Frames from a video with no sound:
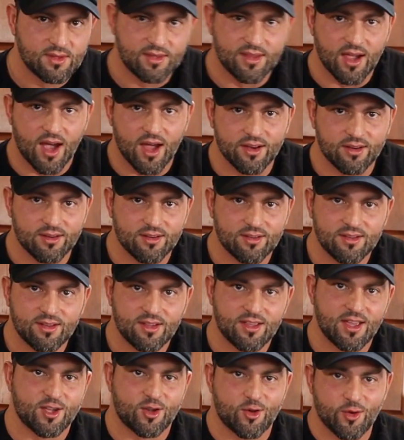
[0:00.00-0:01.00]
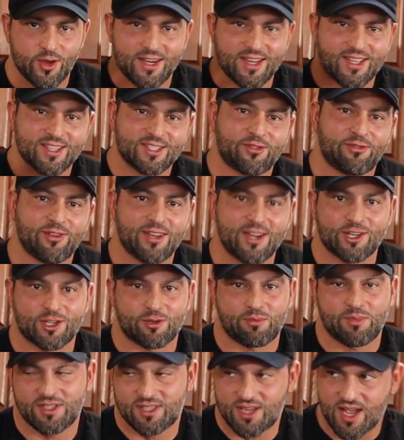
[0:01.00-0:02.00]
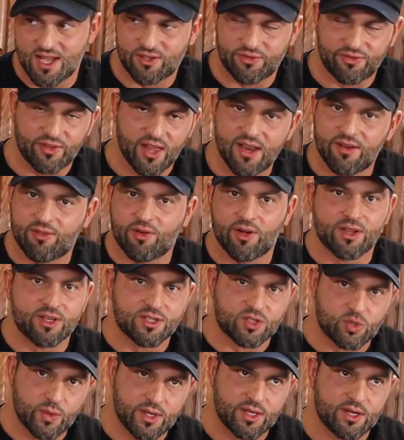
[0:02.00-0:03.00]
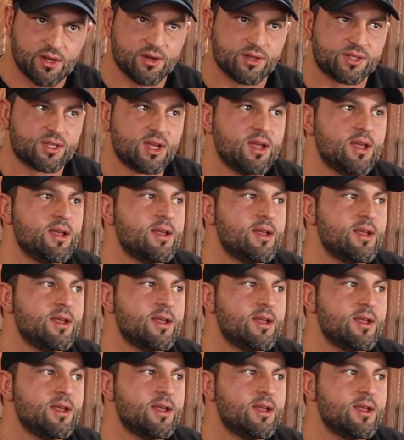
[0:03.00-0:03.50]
Done. Ingredients finished, besides flavoring and sweeteners.